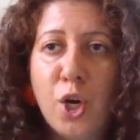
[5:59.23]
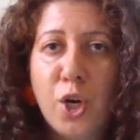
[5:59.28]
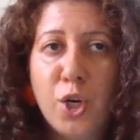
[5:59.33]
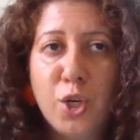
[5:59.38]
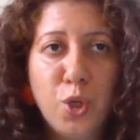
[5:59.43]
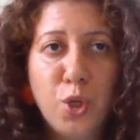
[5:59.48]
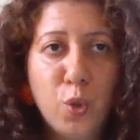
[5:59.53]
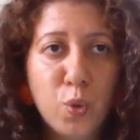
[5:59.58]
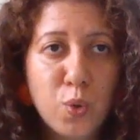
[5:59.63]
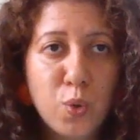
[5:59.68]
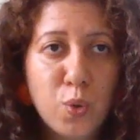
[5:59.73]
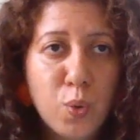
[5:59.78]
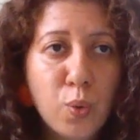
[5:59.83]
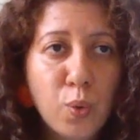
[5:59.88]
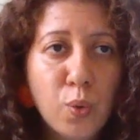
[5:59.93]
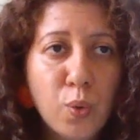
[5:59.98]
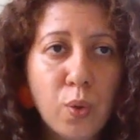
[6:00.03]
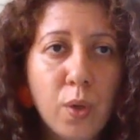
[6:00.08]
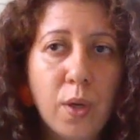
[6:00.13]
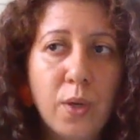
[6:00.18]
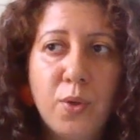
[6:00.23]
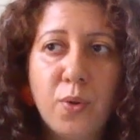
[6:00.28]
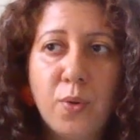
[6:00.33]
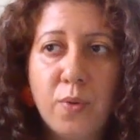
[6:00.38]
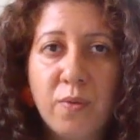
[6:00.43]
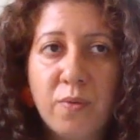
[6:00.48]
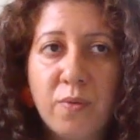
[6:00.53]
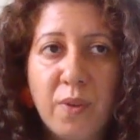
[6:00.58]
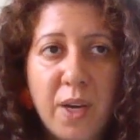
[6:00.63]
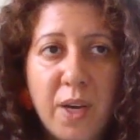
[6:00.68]
a new school, a new
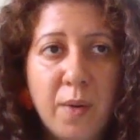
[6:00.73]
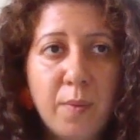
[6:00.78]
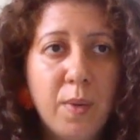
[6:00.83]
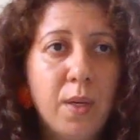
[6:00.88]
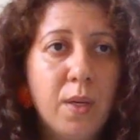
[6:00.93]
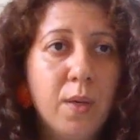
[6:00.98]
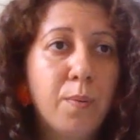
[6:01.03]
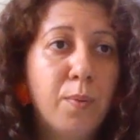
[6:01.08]
environment,